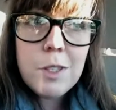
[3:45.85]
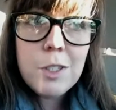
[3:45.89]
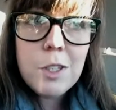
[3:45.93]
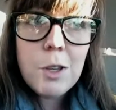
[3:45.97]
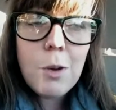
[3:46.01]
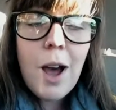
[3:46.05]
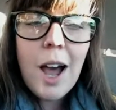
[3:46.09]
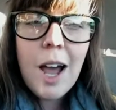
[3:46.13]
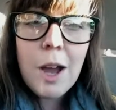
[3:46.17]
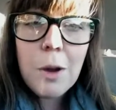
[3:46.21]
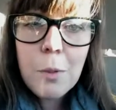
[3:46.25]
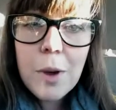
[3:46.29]
and
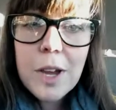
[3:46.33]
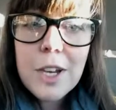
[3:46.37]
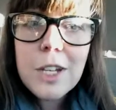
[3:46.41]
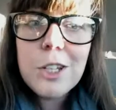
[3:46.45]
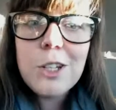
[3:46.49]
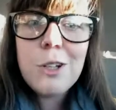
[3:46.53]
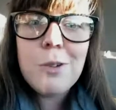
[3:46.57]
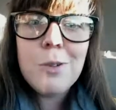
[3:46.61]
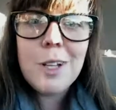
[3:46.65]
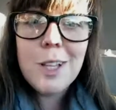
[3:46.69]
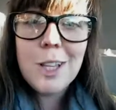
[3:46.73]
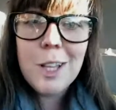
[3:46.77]
so I
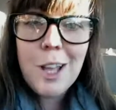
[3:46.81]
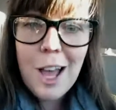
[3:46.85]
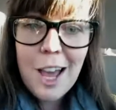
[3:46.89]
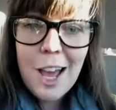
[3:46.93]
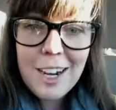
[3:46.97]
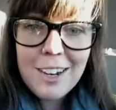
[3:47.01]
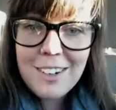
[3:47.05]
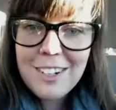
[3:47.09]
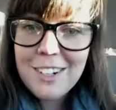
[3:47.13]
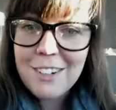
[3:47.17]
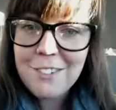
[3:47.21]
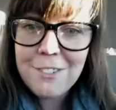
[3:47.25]
went to a
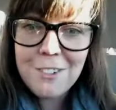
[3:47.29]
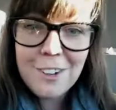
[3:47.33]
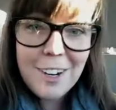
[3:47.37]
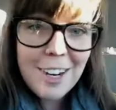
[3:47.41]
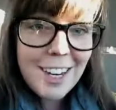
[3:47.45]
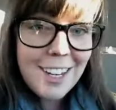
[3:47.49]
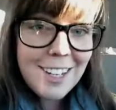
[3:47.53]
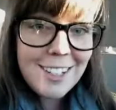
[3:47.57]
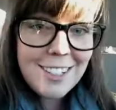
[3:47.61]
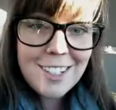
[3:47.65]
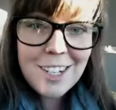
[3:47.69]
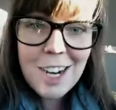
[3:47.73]
lot of
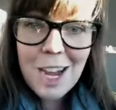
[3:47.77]
different